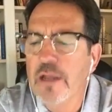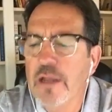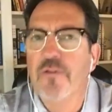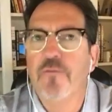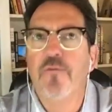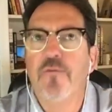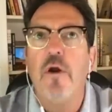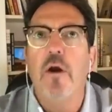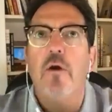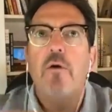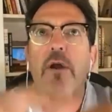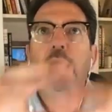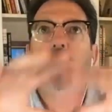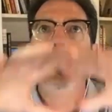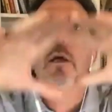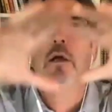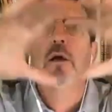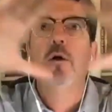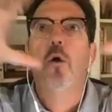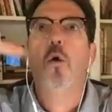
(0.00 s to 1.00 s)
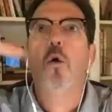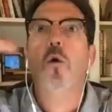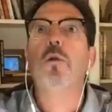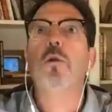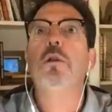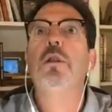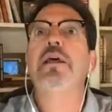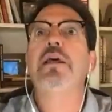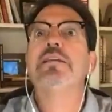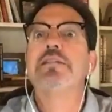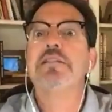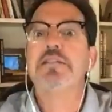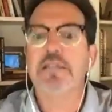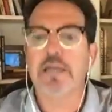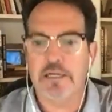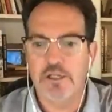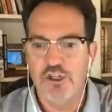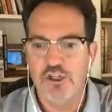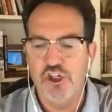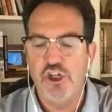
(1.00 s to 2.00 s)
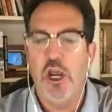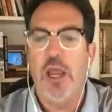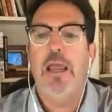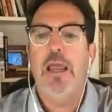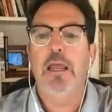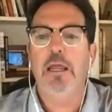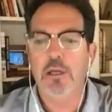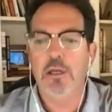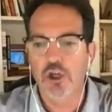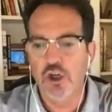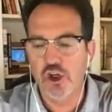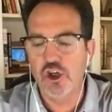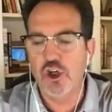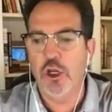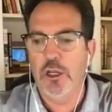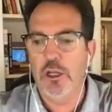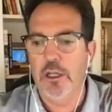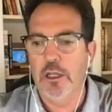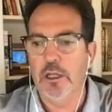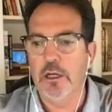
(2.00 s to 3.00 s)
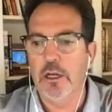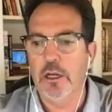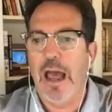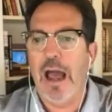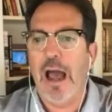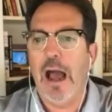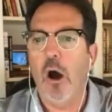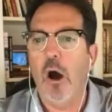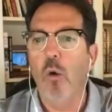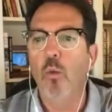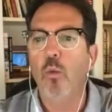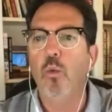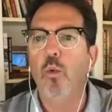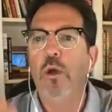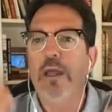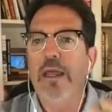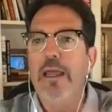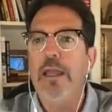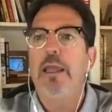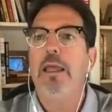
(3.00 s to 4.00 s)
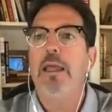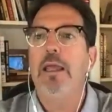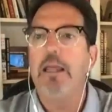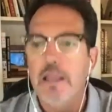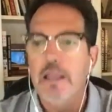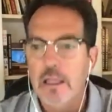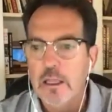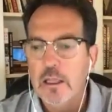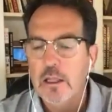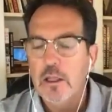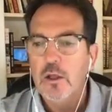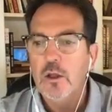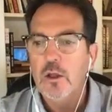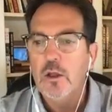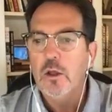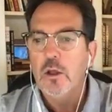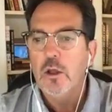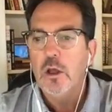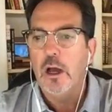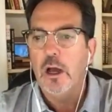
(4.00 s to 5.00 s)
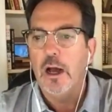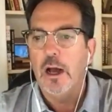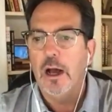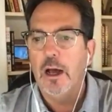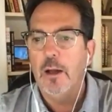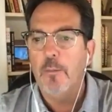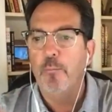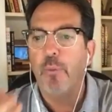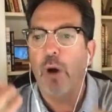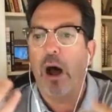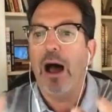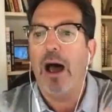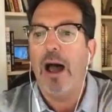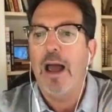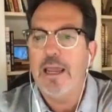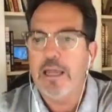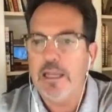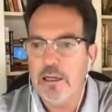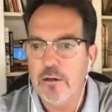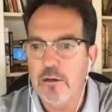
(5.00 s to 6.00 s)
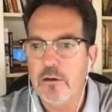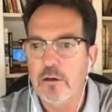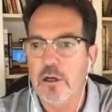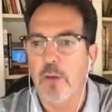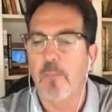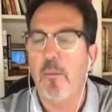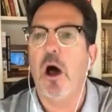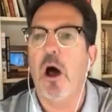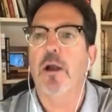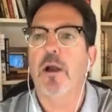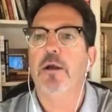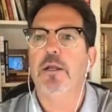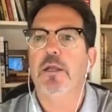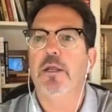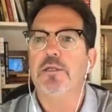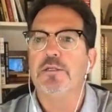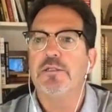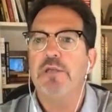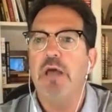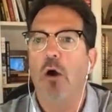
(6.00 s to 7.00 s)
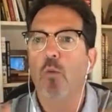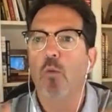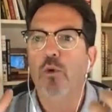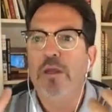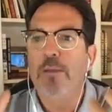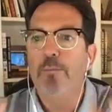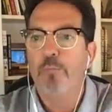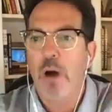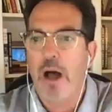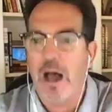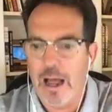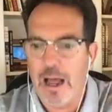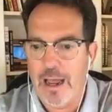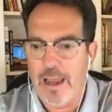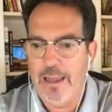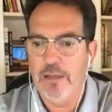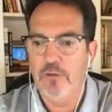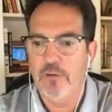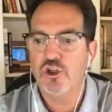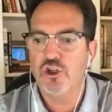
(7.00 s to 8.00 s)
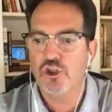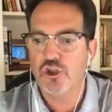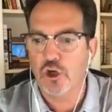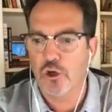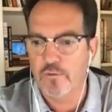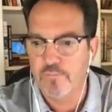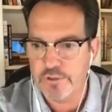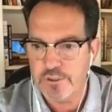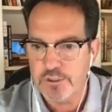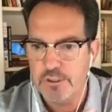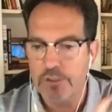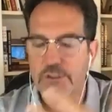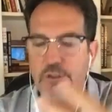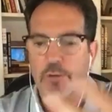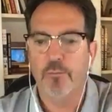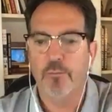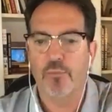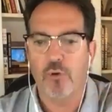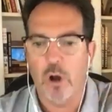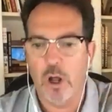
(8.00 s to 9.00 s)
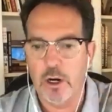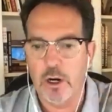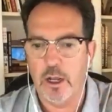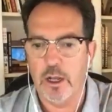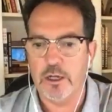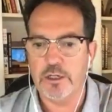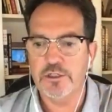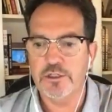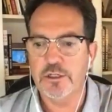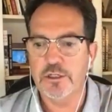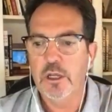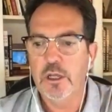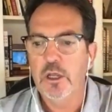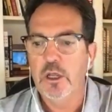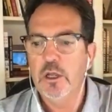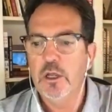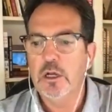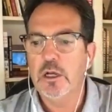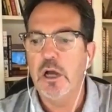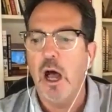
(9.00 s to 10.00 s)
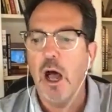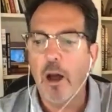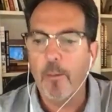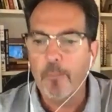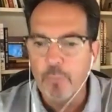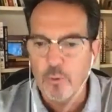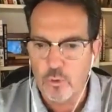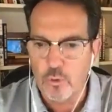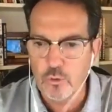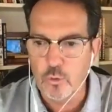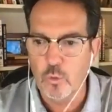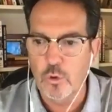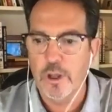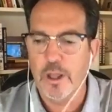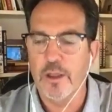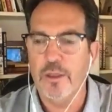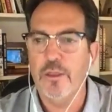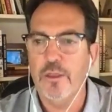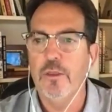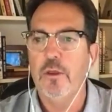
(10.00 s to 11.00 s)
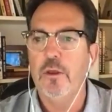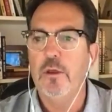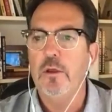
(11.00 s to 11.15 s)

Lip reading: very holistic change in how we buy commodities, how we buy services and products, coupled with